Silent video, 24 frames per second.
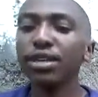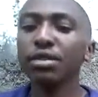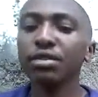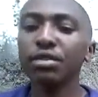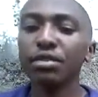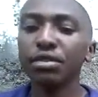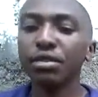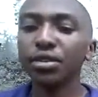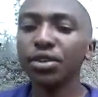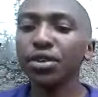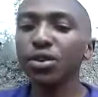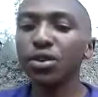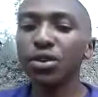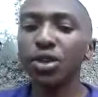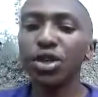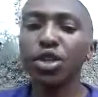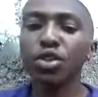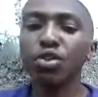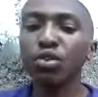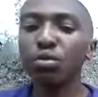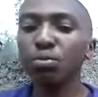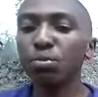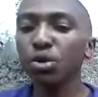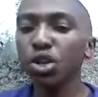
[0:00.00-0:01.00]
is going
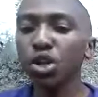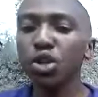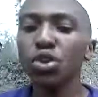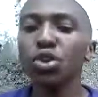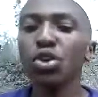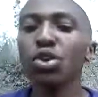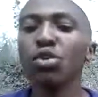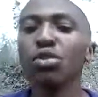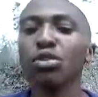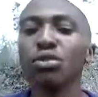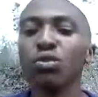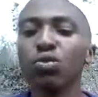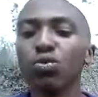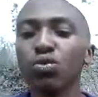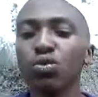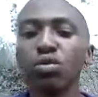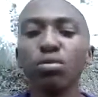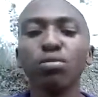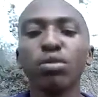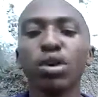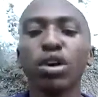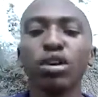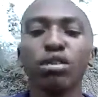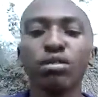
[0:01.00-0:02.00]
to be known through
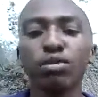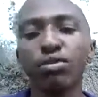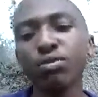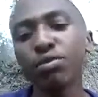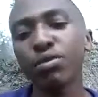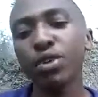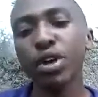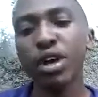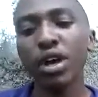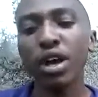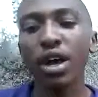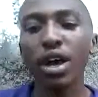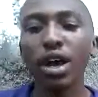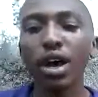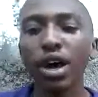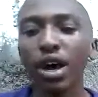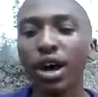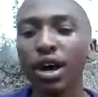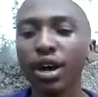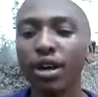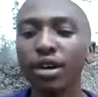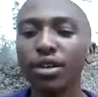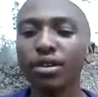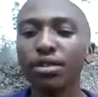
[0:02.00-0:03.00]
mouth
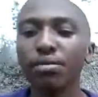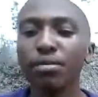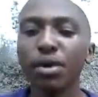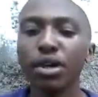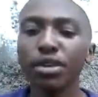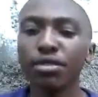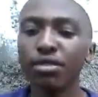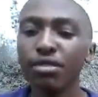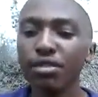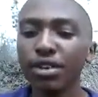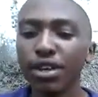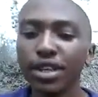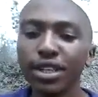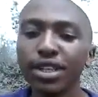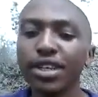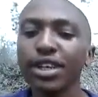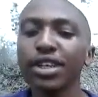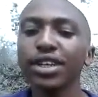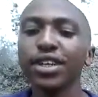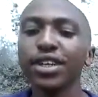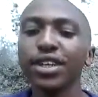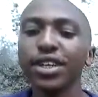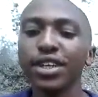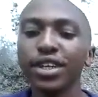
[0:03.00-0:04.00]

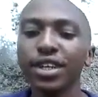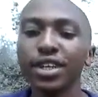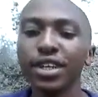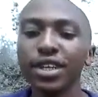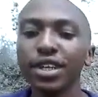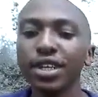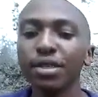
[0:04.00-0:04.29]
advertising.